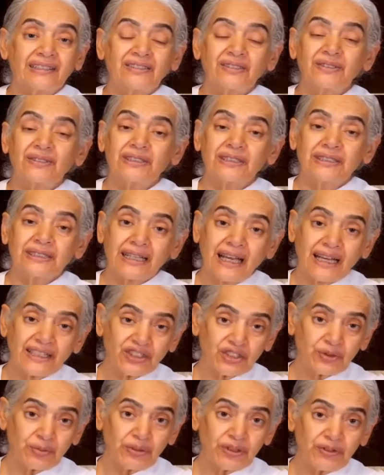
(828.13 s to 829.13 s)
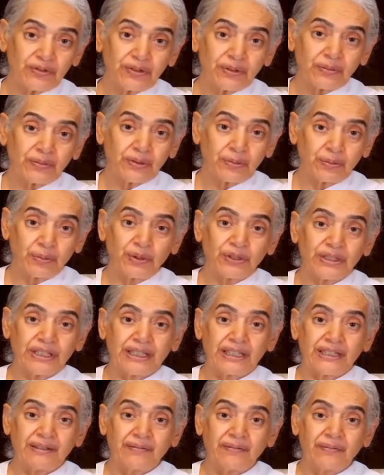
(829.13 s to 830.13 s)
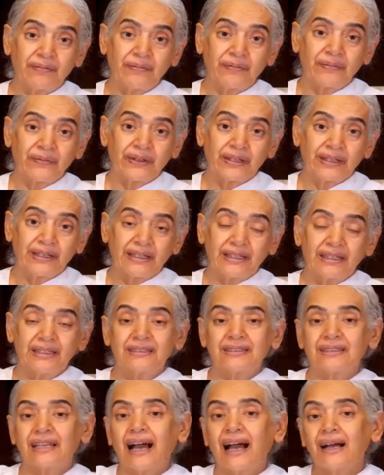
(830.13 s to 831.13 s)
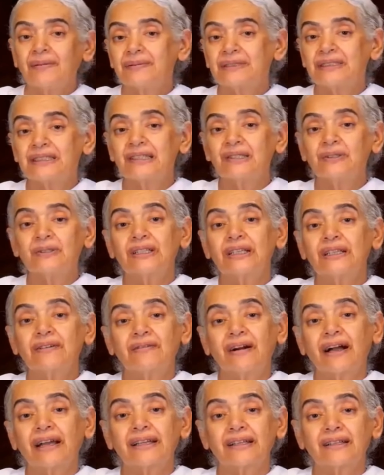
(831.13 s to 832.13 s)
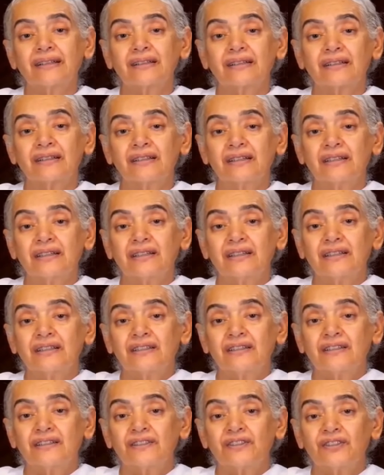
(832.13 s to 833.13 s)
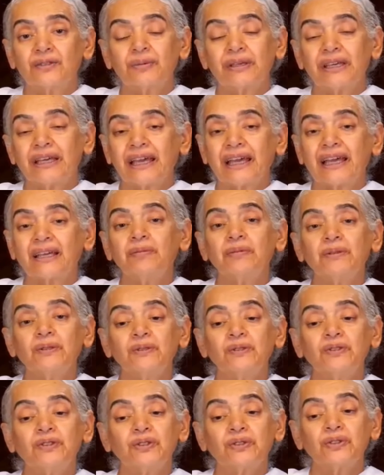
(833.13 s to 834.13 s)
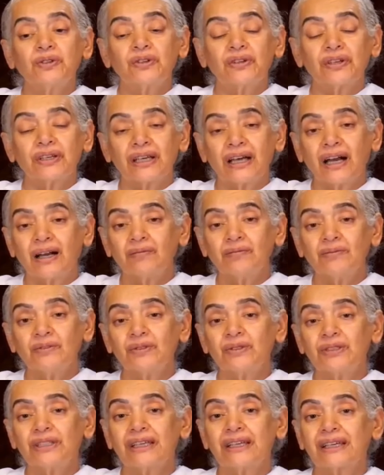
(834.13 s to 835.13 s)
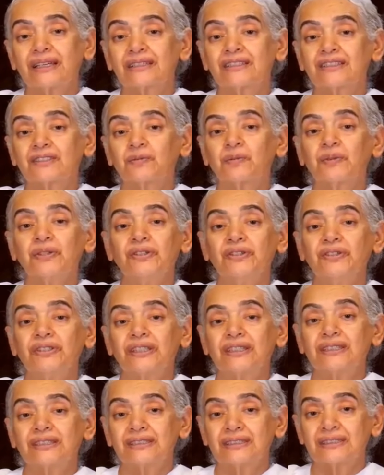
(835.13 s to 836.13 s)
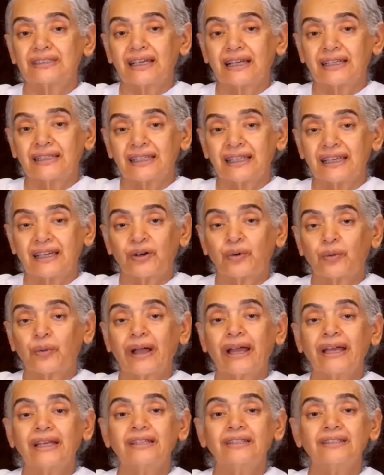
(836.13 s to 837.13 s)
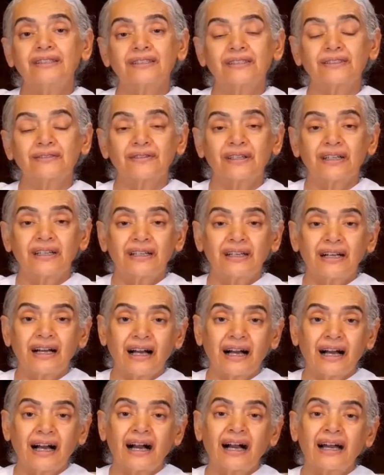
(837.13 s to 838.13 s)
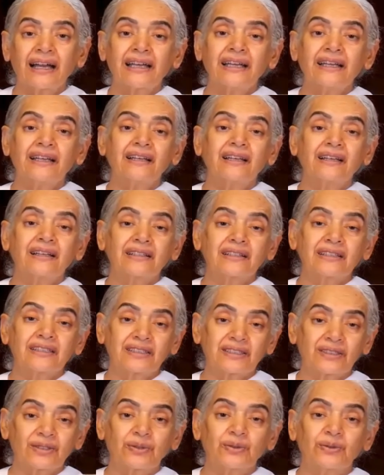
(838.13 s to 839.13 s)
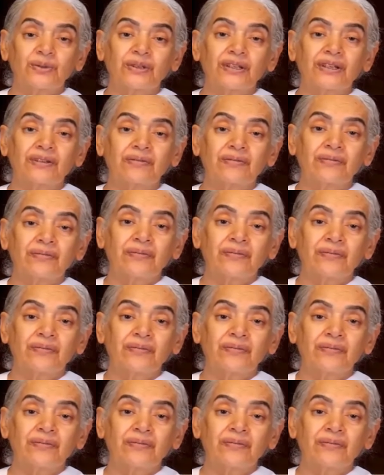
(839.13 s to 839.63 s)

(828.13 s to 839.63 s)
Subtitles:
And so detachment from the body is absolutely vital to be able to come to the experience and the awareness of I, the soul.